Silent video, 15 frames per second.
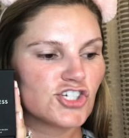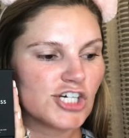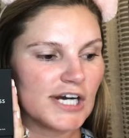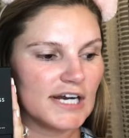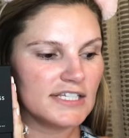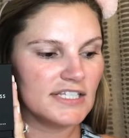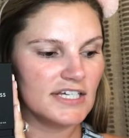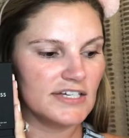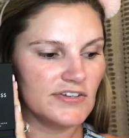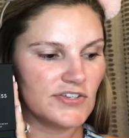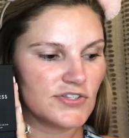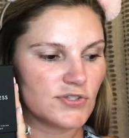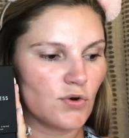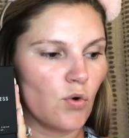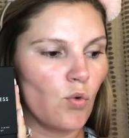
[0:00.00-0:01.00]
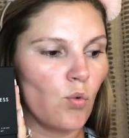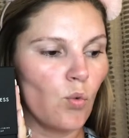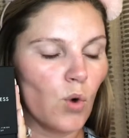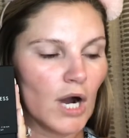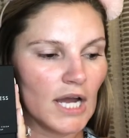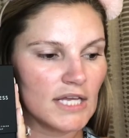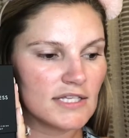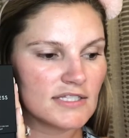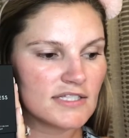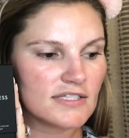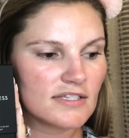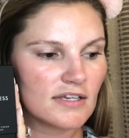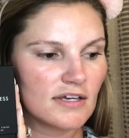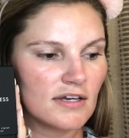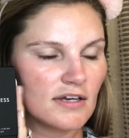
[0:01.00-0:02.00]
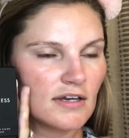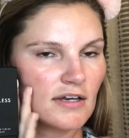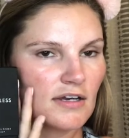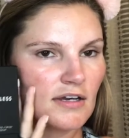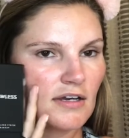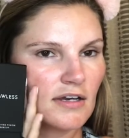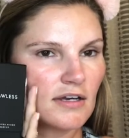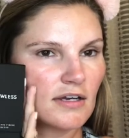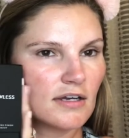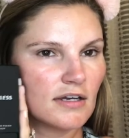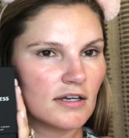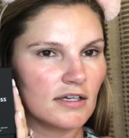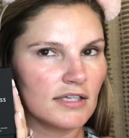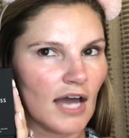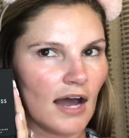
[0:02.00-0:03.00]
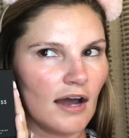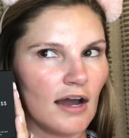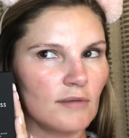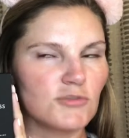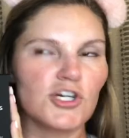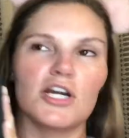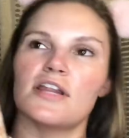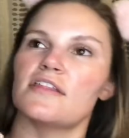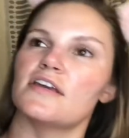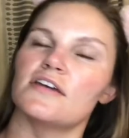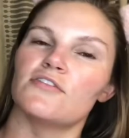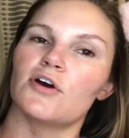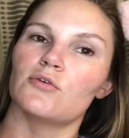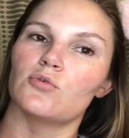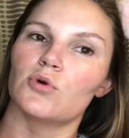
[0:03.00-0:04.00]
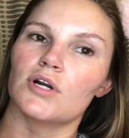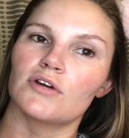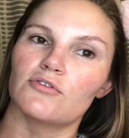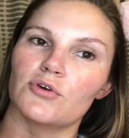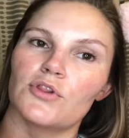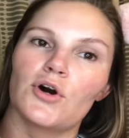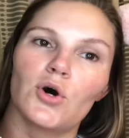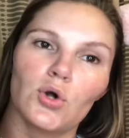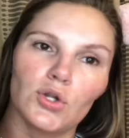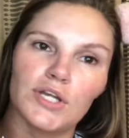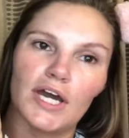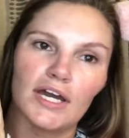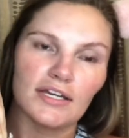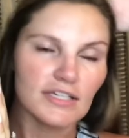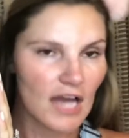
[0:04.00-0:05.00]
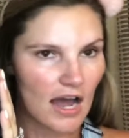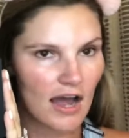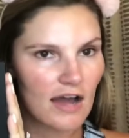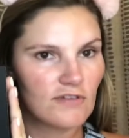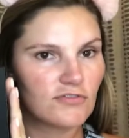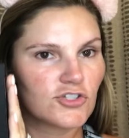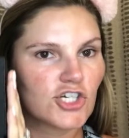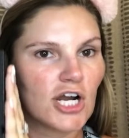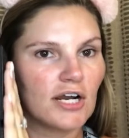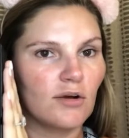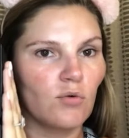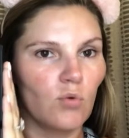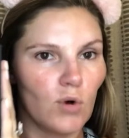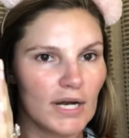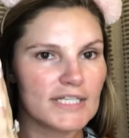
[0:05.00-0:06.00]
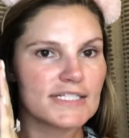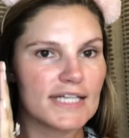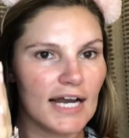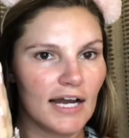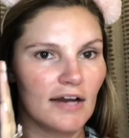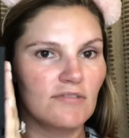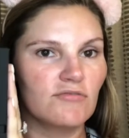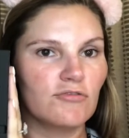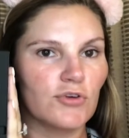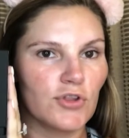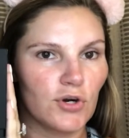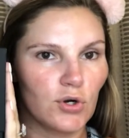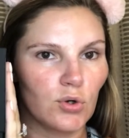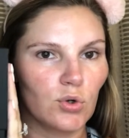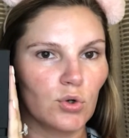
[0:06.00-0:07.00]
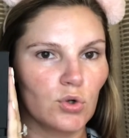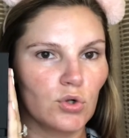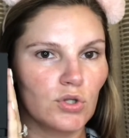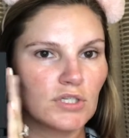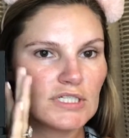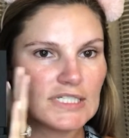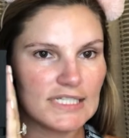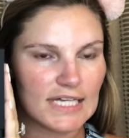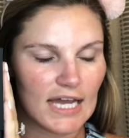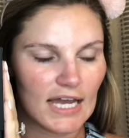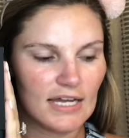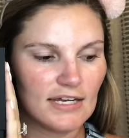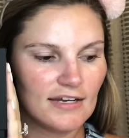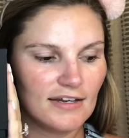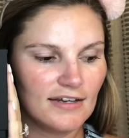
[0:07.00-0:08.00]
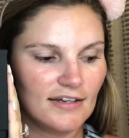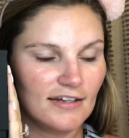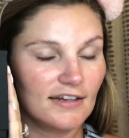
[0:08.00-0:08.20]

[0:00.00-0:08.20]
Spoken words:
tried this once. Yeah, I'm trying to think if I worn it for the whole day. Yeah, I've tried it one time for the whole day.